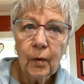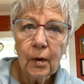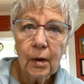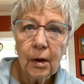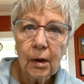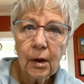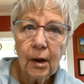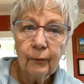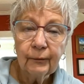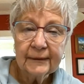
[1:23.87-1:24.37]

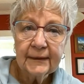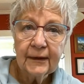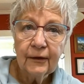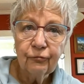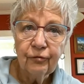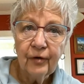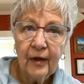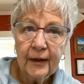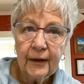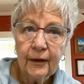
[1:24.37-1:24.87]
I was
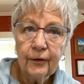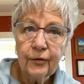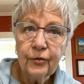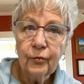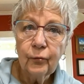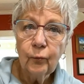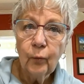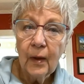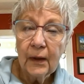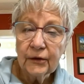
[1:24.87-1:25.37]
invited
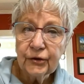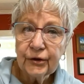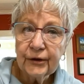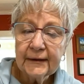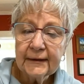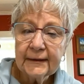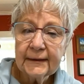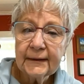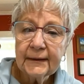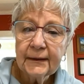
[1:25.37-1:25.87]
to
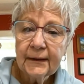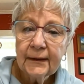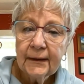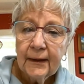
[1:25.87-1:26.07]
Welch's